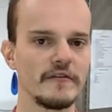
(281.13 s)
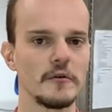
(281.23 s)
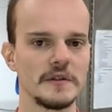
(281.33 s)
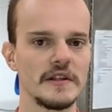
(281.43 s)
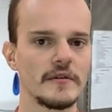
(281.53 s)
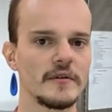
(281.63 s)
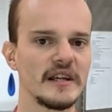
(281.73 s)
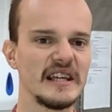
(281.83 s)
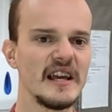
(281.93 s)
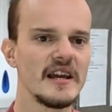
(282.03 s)

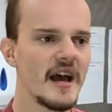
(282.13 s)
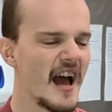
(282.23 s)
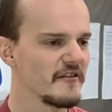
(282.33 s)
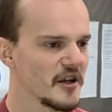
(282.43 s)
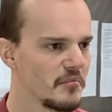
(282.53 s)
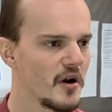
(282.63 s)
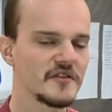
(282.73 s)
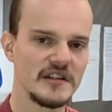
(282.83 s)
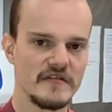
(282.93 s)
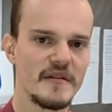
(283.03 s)
43 having a
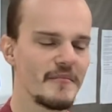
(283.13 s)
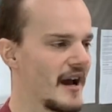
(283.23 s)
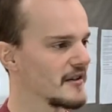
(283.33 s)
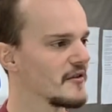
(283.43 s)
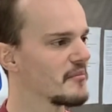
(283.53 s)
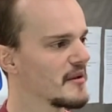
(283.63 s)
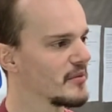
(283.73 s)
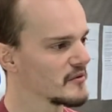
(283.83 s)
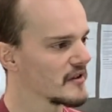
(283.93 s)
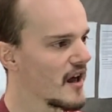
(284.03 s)
positive impact on
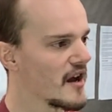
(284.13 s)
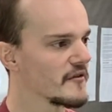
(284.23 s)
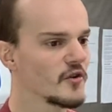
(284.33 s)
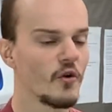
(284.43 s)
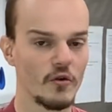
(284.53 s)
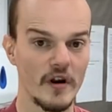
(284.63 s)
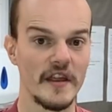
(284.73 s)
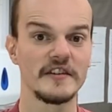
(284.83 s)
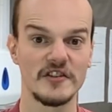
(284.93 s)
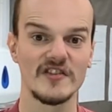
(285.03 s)
people's lives, or are
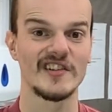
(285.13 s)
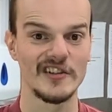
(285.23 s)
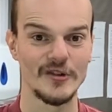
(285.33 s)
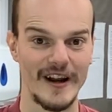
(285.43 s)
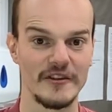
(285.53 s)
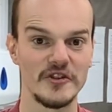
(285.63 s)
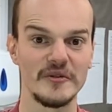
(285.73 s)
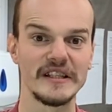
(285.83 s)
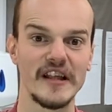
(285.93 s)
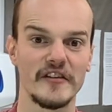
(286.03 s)
they just sitting around
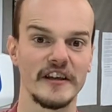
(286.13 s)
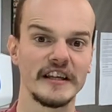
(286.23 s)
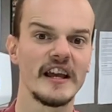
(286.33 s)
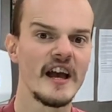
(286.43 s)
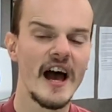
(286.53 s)
doing nothing?